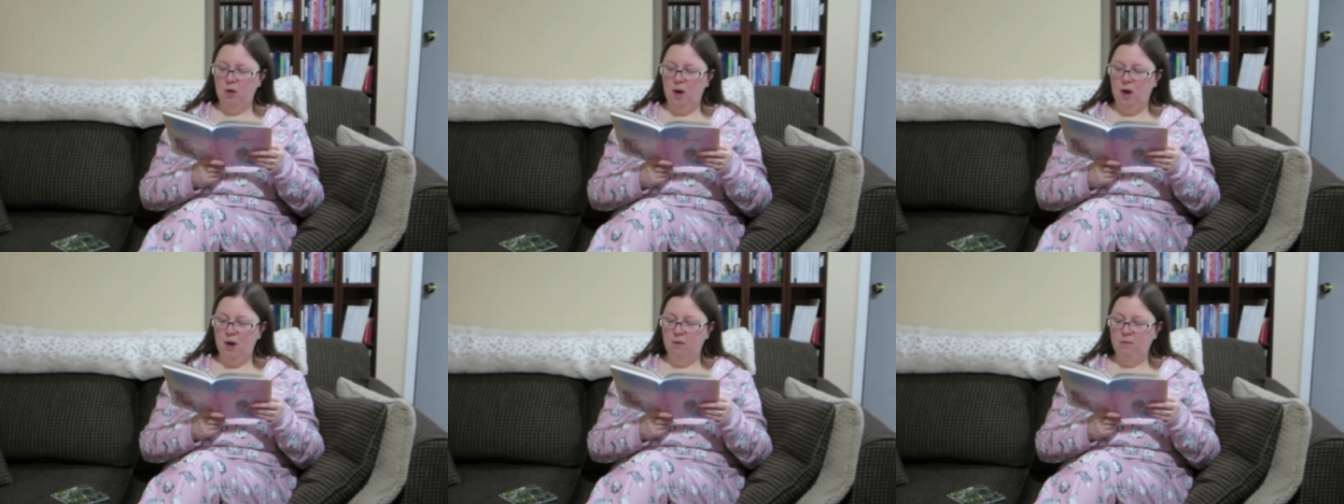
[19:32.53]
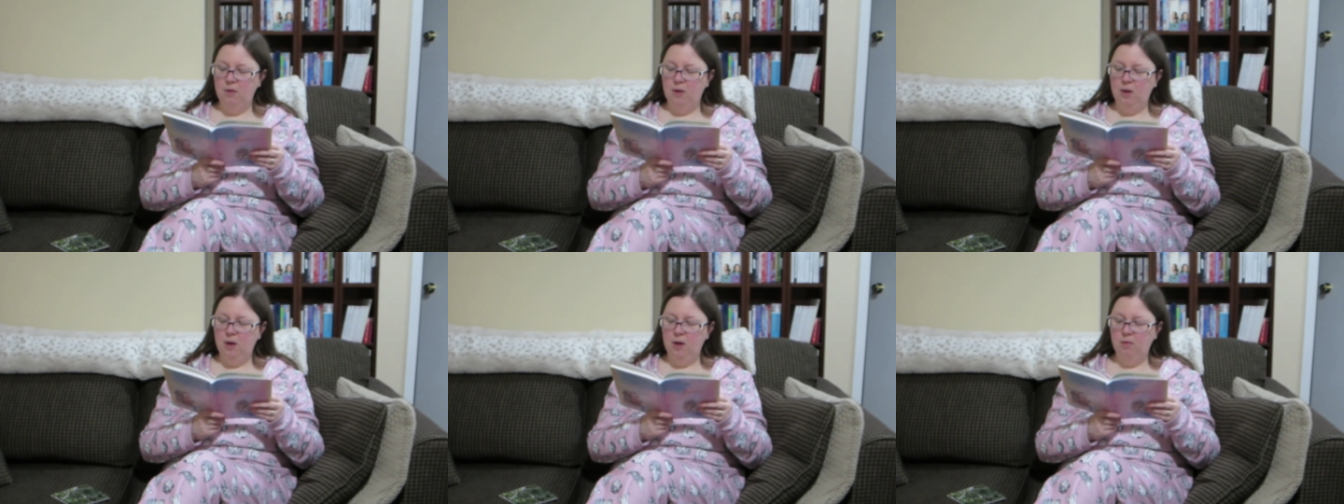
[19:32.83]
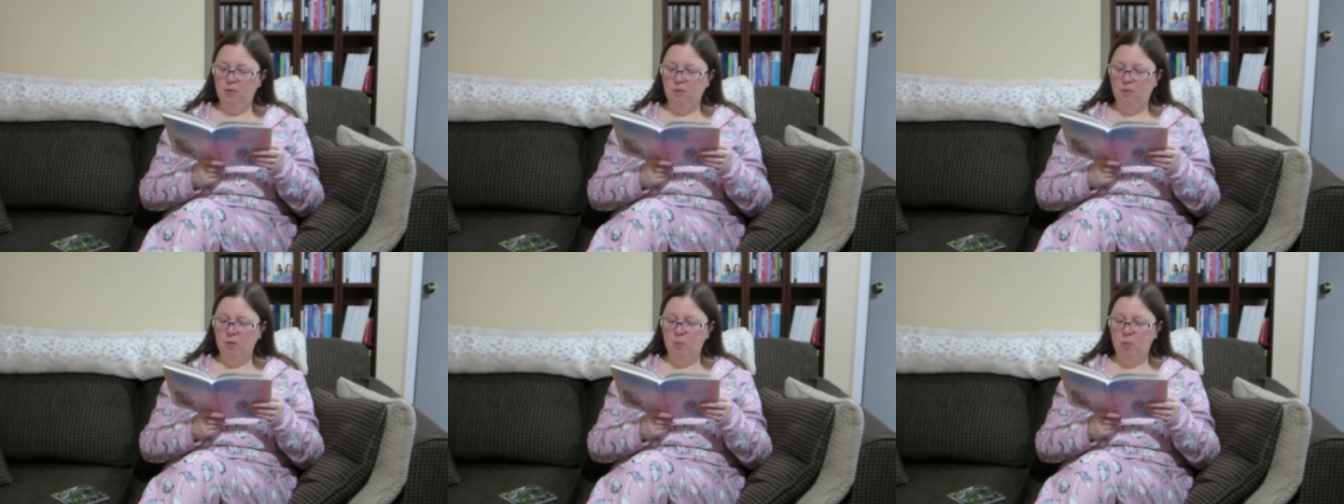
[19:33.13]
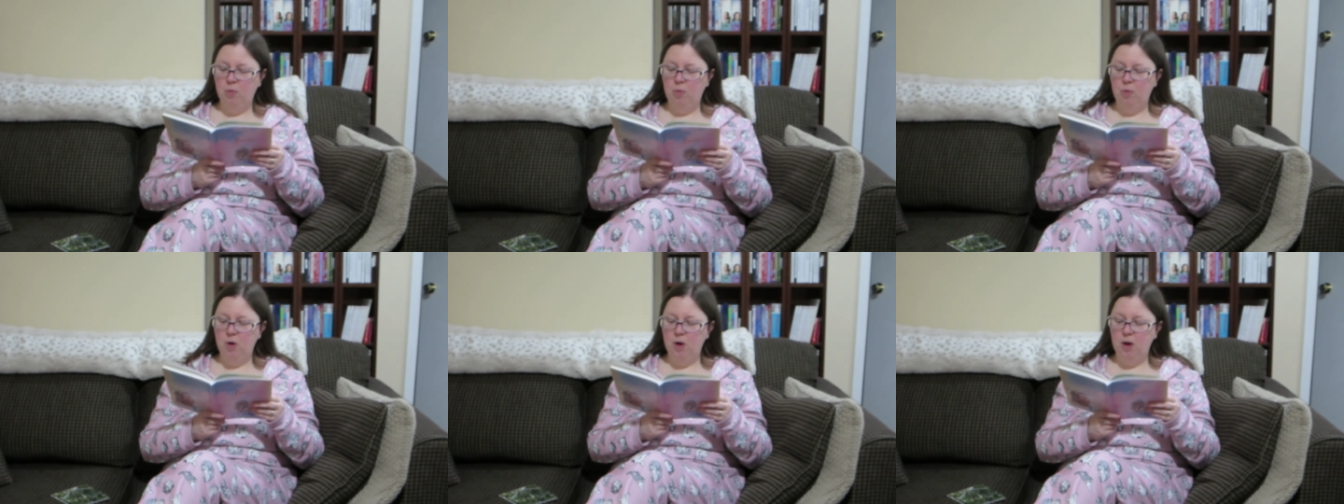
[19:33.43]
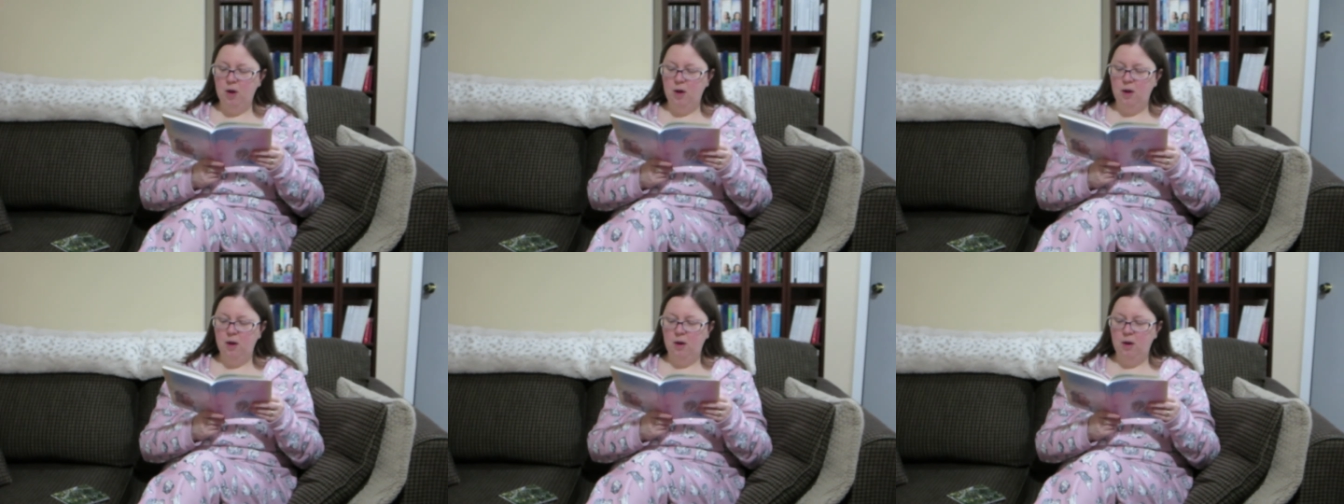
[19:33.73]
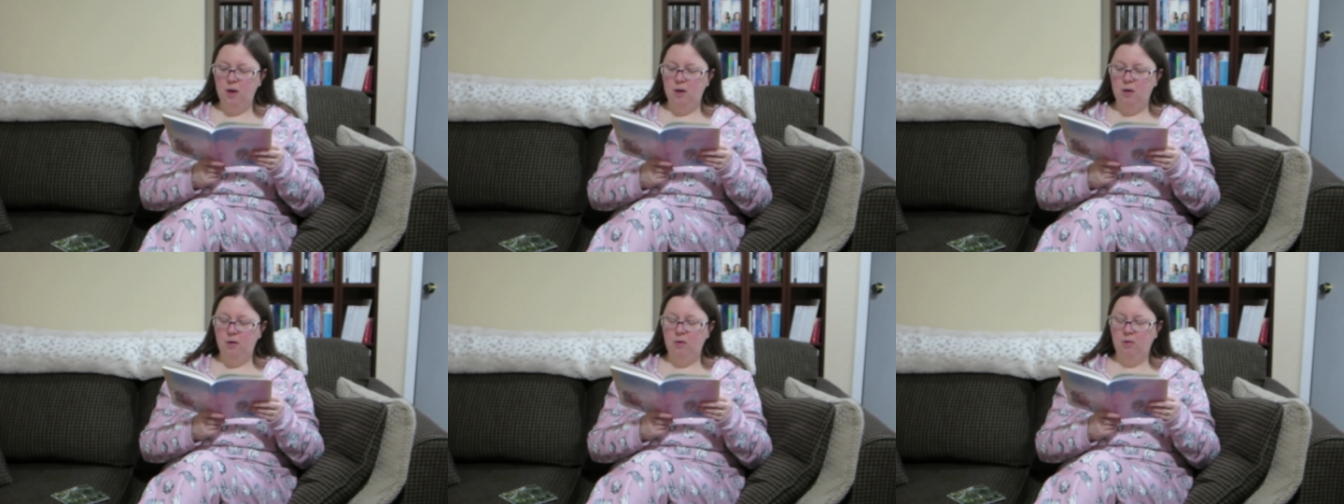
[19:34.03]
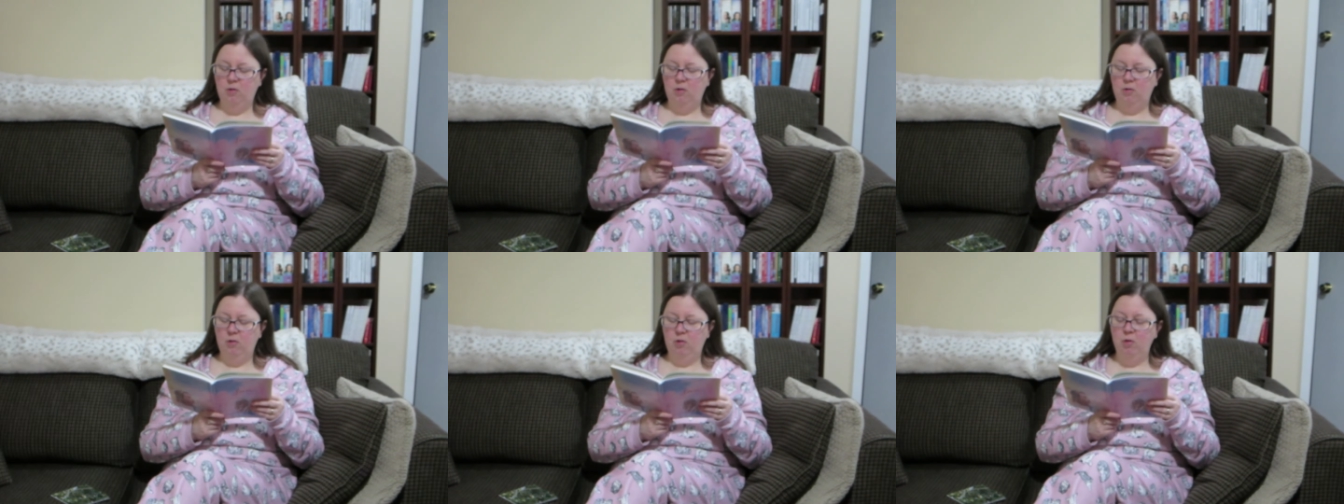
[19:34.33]
Haven't kissed a boy
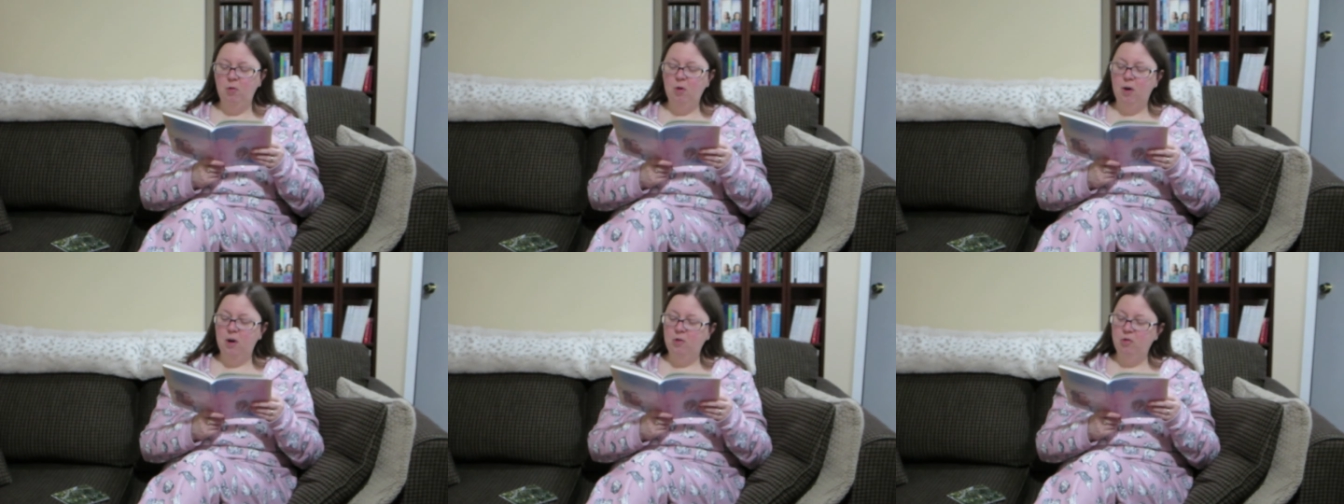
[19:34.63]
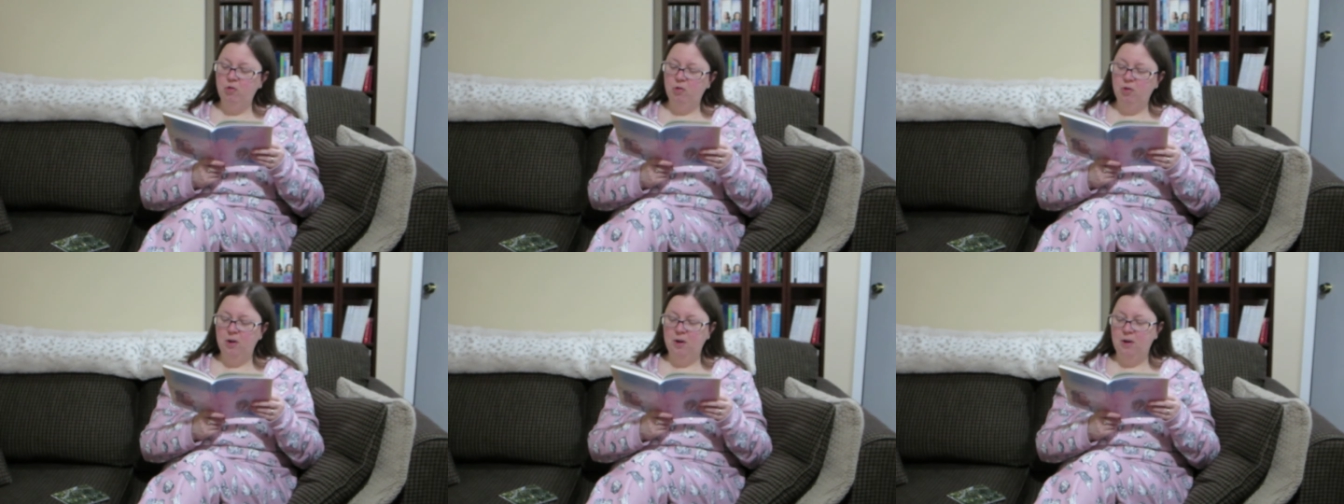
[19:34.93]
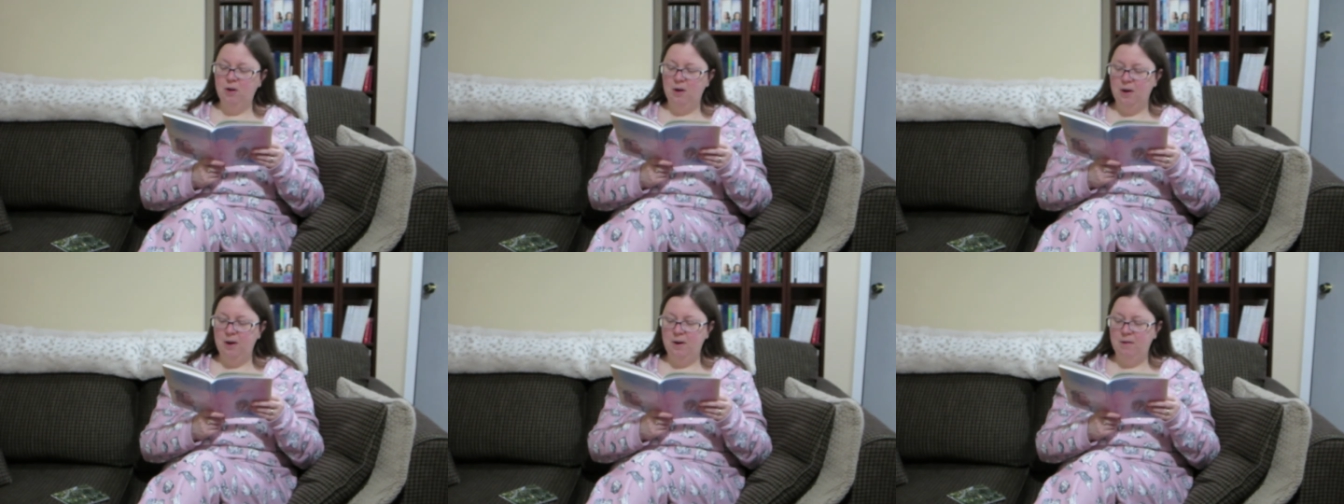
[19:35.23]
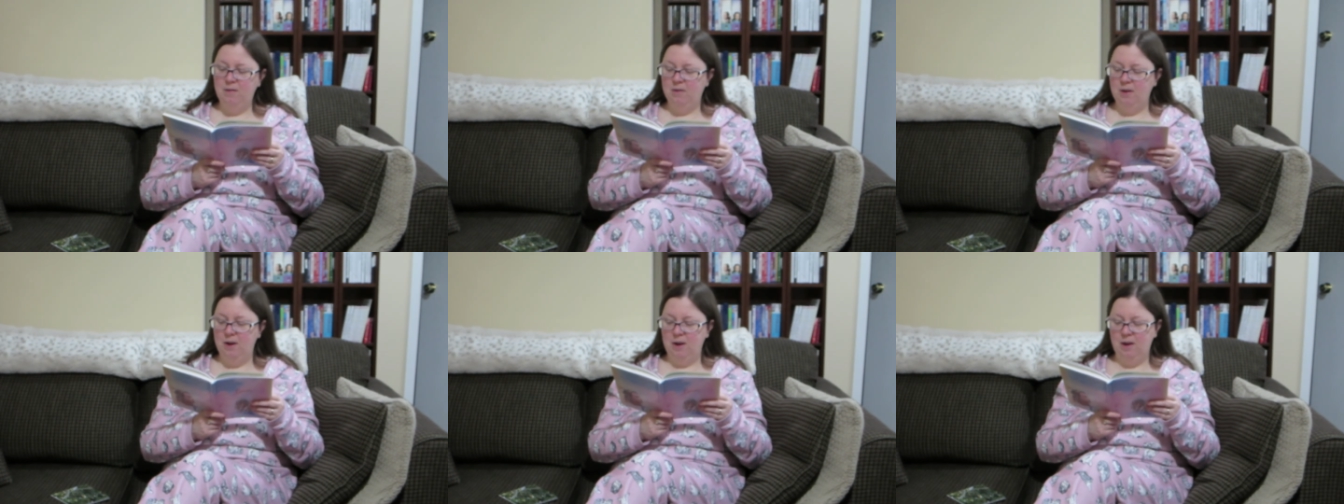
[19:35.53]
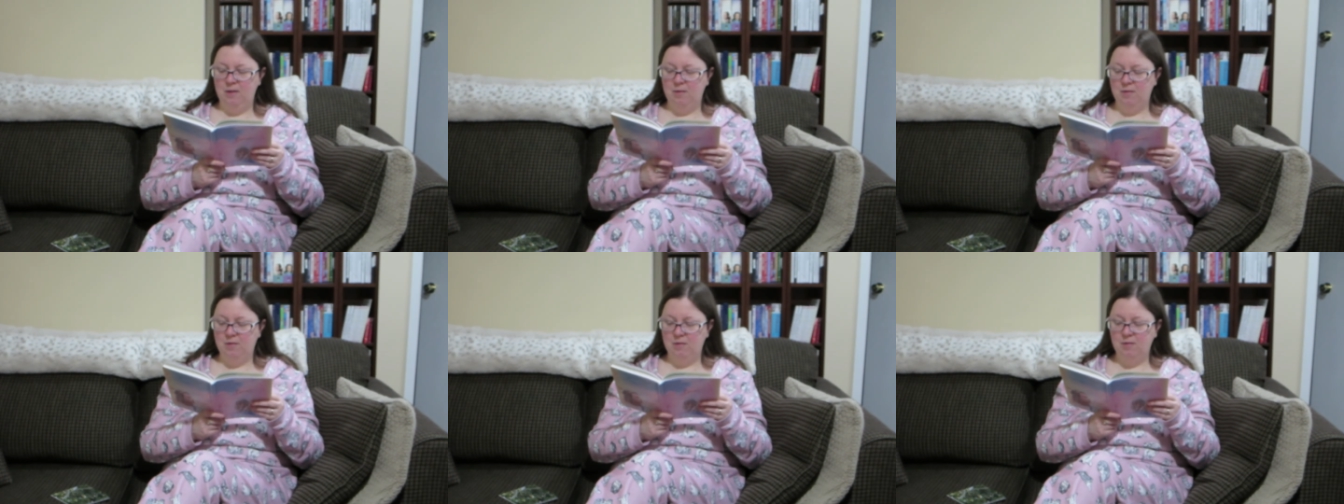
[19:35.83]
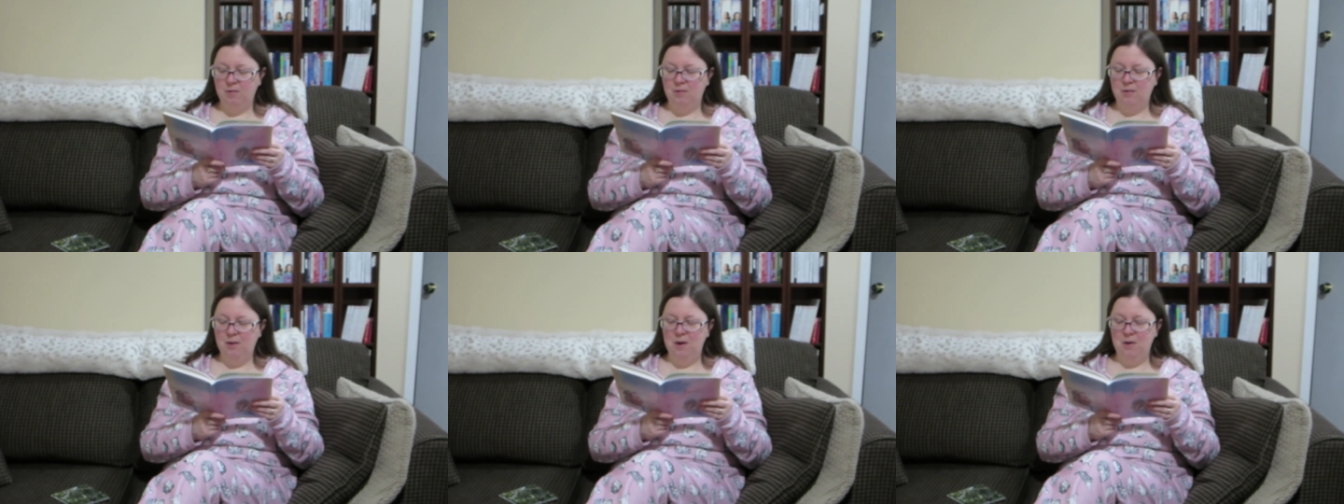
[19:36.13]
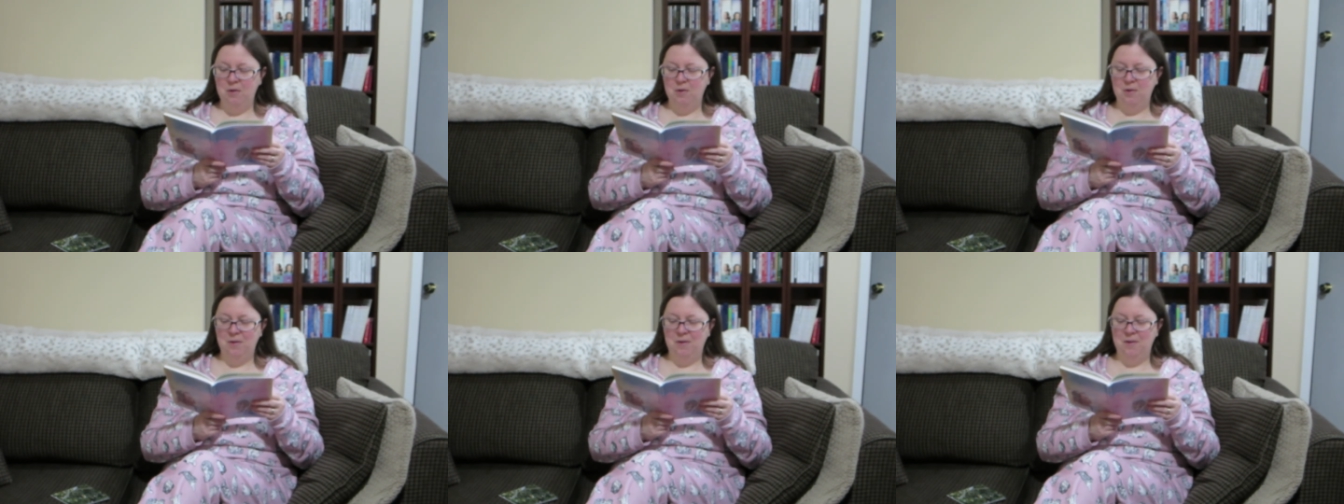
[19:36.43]
in 209 days.
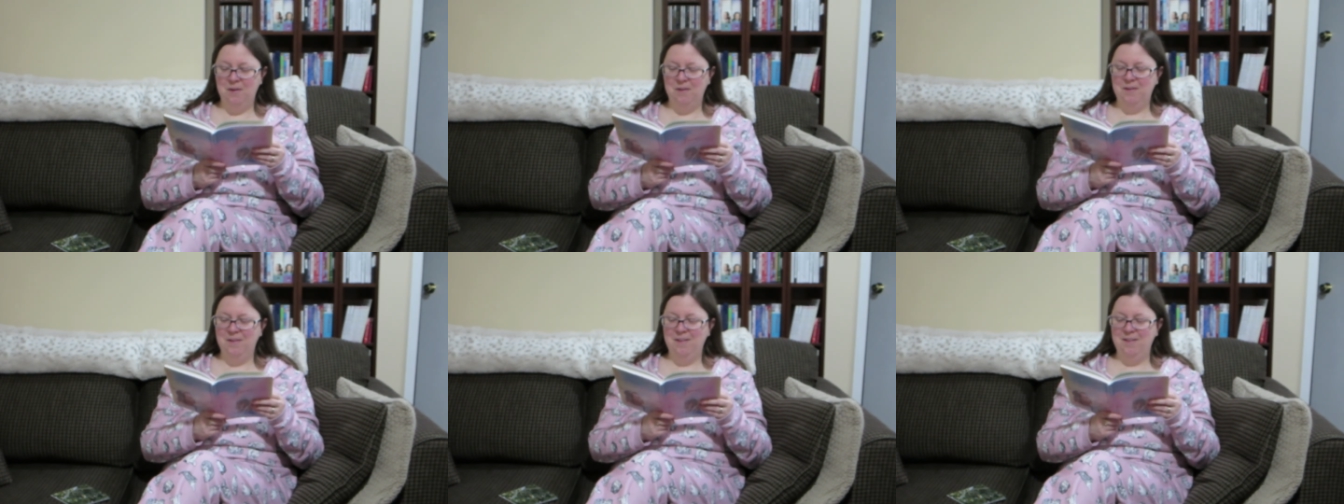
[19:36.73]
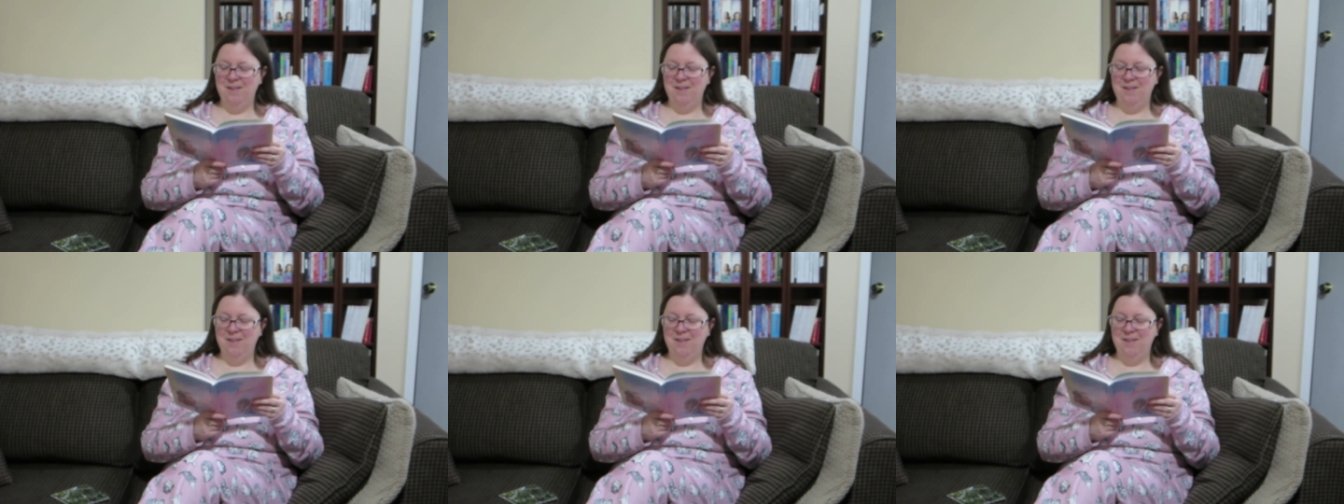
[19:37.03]
Taylor.